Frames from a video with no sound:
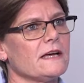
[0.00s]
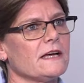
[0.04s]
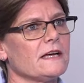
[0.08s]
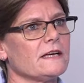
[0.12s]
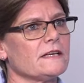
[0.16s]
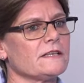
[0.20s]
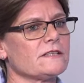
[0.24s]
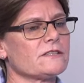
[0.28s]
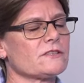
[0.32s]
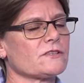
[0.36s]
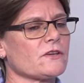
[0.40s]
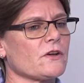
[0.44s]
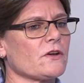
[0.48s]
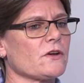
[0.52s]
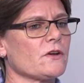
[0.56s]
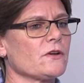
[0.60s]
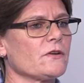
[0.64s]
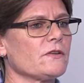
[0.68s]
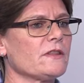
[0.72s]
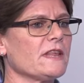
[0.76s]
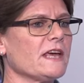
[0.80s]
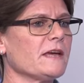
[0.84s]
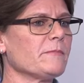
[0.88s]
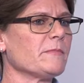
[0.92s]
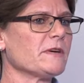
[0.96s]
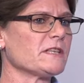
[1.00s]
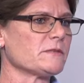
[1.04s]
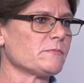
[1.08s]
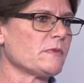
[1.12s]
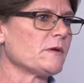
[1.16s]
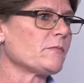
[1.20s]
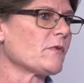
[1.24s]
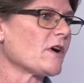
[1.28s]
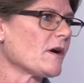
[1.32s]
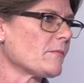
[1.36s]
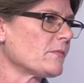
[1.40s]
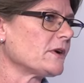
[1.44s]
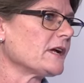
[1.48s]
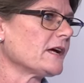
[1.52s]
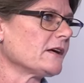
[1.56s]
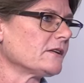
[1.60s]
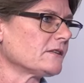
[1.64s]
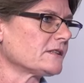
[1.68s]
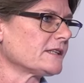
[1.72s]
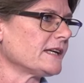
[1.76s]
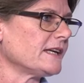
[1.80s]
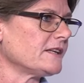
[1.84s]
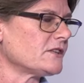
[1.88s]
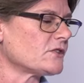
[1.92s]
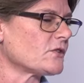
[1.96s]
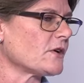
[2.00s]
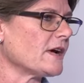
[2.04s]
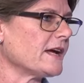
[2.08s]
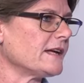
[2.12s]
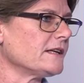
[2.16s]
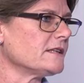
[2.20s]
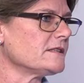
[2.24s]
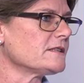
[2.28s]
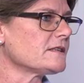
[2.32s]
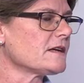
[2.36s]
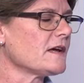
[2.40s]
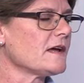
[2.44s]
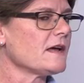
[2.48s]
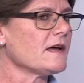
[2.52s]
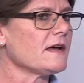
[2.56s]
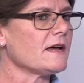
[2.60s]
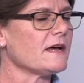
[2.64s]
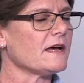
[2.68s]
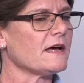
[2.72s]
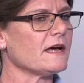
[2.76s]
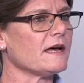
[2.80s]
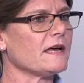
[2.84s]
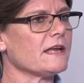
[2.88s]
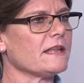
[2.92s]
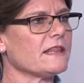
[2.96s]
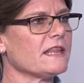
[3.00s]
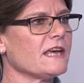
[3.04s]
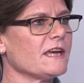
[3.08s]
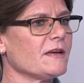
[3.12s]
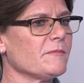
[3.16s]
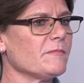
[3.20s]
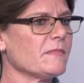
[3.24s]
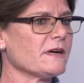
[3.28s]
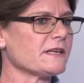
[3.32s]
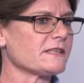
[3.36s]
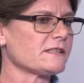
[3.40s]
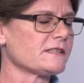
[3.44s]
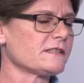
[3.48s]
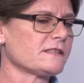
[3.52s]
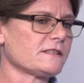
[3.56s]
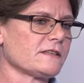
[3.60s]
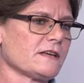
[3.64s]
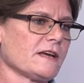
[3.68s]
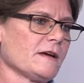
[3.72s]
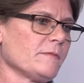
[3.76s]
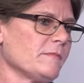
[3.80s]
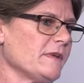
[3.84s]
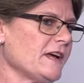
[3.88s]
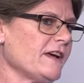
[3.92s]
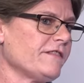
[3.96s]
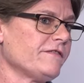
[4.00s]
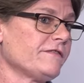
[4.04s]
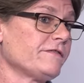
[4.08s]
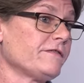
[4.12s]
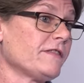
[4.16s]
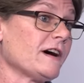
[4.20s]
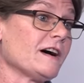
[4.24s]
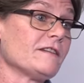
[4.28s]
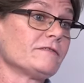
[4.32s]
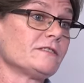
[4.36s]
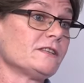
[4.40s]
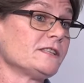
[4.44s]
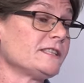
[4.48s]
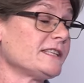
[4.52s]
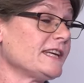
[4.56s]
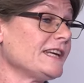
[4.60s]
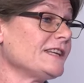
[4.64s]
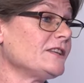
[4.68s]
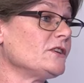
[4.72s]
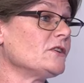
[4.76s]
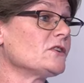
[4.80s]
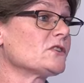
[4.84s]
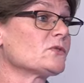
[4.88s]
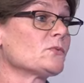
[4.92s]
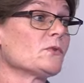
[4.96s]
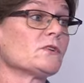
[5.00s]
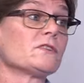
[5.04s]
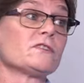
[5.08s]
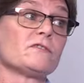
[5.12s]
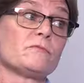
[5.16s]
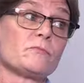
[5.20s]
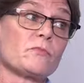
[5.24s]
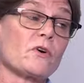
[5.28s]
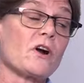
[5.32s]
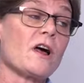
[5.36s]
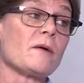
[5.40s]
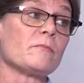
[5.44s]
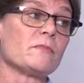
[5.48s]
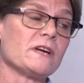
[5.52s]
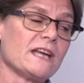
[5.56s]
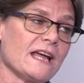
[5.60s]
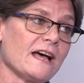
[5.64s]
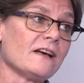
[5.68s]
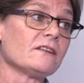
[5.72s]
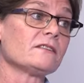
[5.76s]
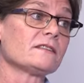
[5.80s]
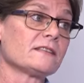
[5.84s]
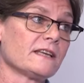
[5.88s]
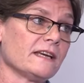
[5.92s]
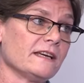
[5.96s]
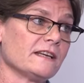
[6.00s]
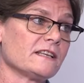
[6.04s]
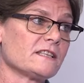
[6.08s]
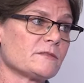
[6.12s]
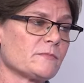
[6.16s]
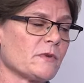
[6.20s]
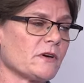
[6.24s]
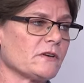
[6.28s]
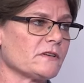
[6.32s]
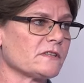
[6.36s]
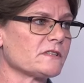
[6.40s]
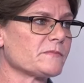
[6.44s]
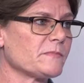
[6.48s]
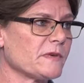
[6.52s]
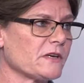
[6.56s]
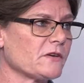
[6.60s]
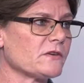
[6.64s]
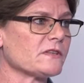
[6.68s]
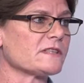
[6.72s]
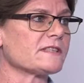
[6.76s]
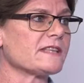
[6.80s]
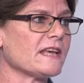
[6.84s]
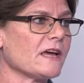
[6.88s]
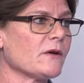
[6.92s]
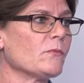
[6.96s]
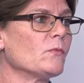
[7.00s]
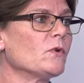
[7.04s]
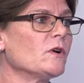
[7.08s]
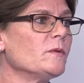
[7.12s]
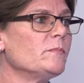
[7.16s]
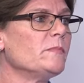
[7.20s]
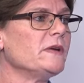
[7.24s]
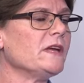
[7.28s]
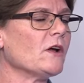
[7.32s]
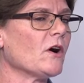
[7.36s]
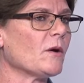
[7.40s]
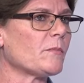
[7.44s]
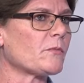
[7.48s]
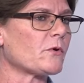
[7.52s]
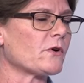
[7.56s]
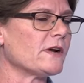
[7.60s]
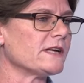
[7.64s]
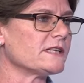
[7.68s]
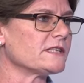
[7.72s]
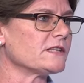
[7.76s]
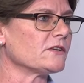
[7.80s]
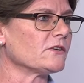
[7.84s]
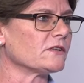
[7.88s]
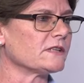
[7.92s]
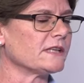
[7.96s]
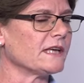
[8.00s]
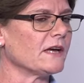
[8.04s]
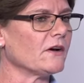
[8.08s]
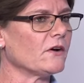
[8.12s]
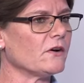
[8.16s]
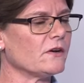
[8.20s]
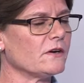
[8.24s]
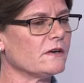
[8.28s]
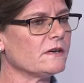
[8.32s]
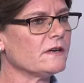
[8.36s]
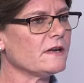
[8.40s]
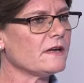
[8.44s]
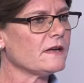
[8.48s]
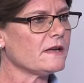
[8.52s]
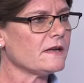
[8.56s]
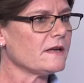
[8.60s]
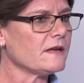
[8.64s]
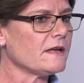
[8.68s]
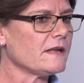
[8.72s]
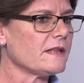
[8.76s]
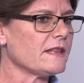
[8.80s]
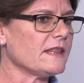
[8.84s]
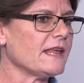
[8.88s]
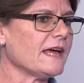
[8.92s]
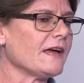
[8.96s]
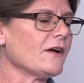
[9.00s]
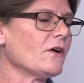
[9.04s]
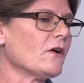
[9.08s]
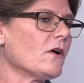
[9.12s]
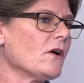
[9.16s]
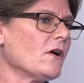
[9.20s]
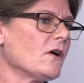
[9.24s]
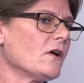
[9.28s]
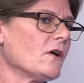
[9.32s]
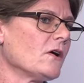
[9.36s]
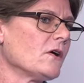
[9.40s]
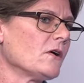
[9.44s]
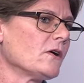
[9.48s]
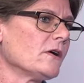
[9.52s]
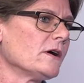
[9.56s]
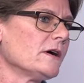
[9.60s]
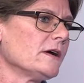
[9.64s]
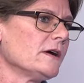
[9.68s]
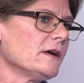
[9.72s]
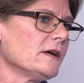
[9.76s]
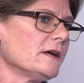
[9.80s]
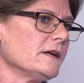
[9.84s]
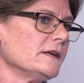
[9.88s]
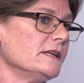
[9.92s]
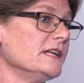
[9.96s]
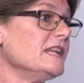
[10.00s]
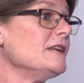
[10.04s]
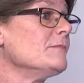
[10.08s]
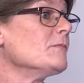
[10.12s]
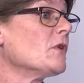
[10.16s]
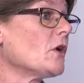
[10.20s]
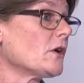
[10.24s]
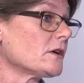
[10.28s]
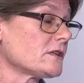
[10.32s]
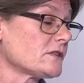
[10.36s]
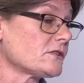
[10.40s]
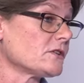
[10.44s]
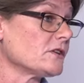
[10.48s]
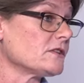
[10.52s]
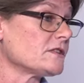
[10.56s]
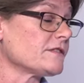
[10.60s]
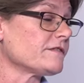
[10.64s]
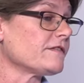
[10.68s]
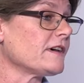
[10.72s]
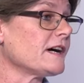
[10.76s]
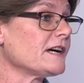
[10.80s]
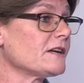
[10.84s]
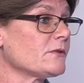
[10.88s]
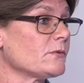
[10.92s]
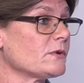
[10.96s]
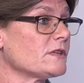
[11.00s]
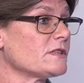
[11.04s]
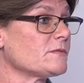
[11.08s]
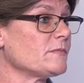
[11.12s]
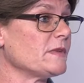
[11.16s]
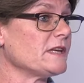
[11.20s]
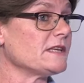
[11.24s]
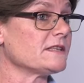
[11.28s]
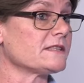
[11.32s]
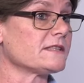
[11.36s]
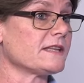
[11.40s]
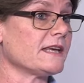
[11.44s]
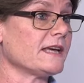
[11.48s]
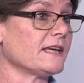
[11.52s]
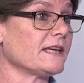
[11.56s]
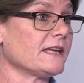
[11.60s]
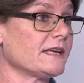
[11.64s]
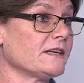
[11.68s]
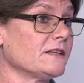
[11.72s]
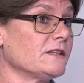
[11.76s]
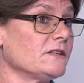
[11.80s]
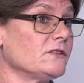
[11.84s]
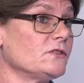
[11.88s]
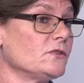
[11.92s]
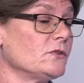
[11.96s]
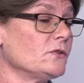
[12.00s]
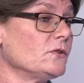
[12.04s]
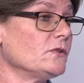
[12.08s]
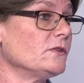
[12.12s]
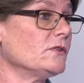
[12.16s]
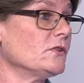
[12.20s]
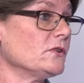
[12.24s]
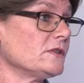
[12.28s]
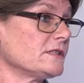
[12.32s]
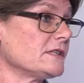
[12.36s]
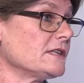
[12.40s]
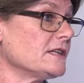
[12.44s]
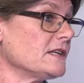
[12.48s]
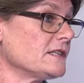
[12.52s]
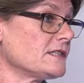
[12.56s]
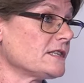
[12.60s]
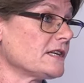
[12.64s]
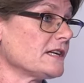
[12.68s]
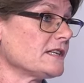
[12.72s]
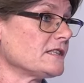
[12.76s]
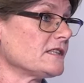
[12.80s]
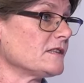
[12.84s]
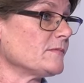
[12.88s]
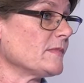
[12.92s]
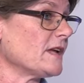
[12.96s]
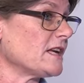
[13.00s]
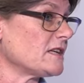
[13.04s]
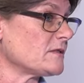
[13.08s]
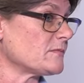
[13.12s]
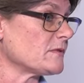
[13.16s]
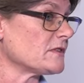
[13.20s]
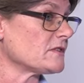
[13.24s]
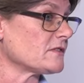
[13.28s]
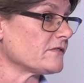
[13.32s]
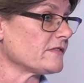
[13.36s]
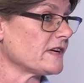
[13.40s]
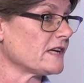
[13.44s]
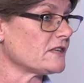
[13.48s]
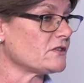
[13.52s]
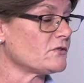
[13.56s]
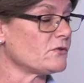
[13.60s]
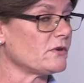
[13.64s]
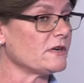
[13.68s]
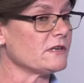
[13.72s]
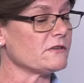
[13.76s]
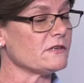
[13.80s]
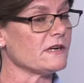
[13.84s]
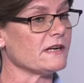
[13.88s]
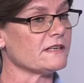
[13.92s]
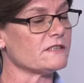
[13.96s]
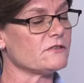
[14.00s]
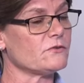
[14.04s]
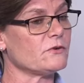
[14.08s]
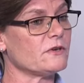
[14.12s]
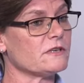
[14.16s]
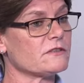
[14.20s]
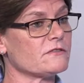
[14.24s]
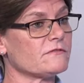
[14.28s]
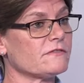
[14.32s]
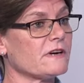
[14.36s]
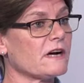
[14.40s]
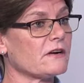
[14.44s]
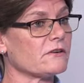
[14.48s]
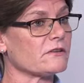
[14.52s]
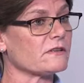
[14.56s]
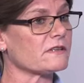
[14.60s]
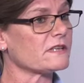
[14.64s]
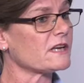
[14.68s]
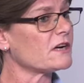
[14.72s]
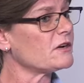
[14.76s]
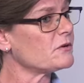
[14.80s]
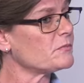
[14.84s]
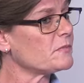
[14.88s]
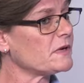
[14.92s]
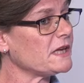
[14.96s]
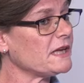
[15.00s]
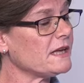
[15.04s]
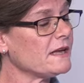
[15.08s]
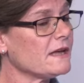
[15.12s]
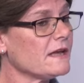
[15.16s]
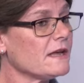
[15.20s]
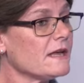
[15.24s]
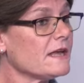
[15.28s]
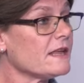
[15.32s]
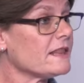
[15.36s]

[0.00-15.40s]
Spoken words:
So they must be primary healthcare trained. They must have 5 to 10 years worth of primary healthcare experience because they would be operating on their own. They are NEMAT certified, which means they can do nurse-initiated management of antiretroviral therapy.